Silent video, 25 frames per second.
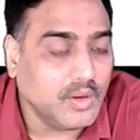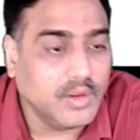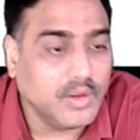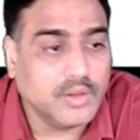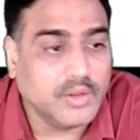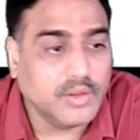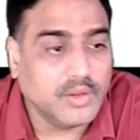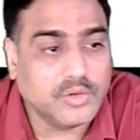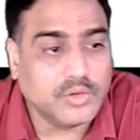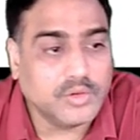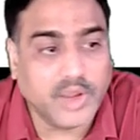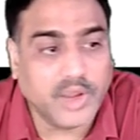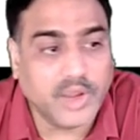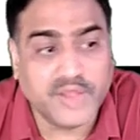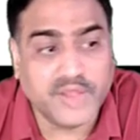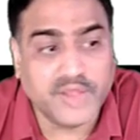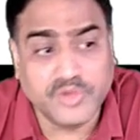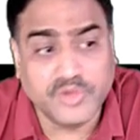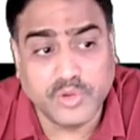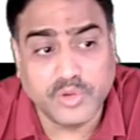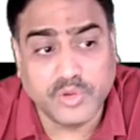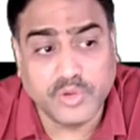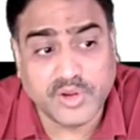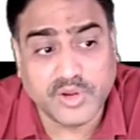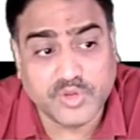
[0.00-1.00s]
So
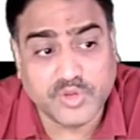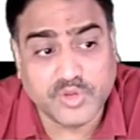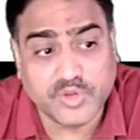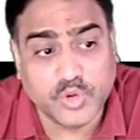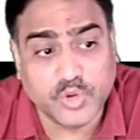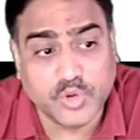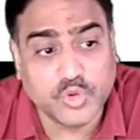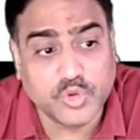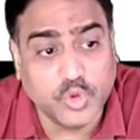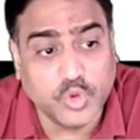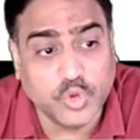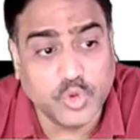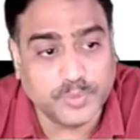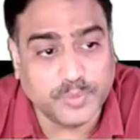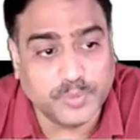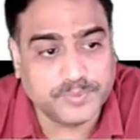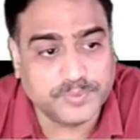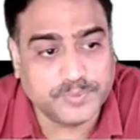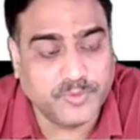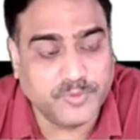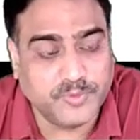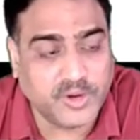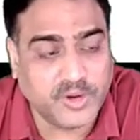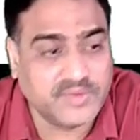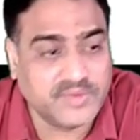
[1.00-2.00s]
Azure Resource Group,
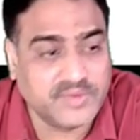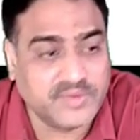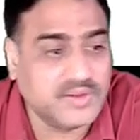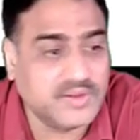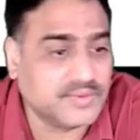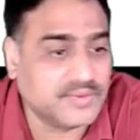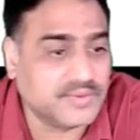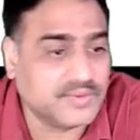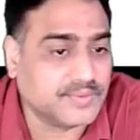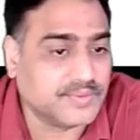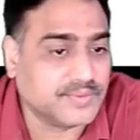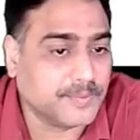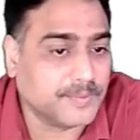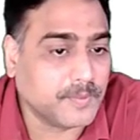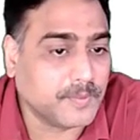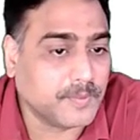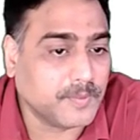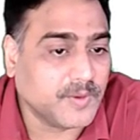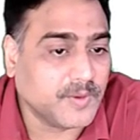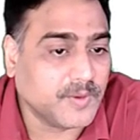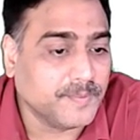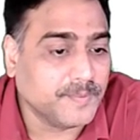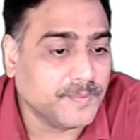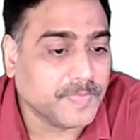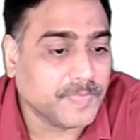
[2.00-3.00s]
what is this?
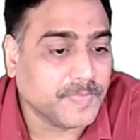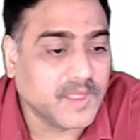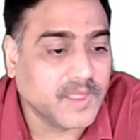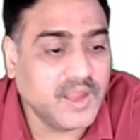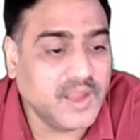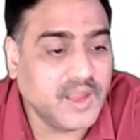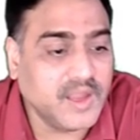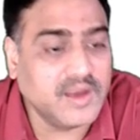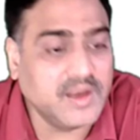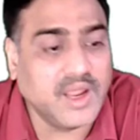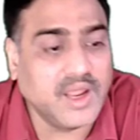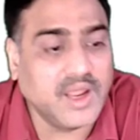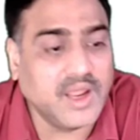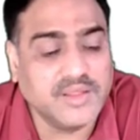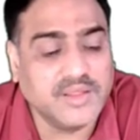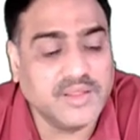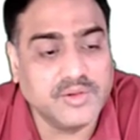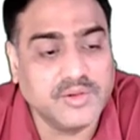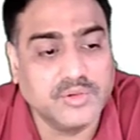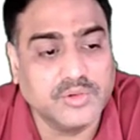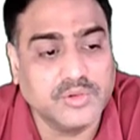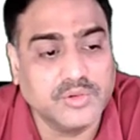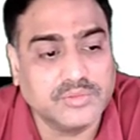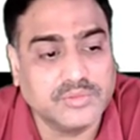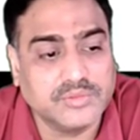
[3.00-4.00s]
In
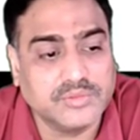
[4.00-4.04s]
Azure,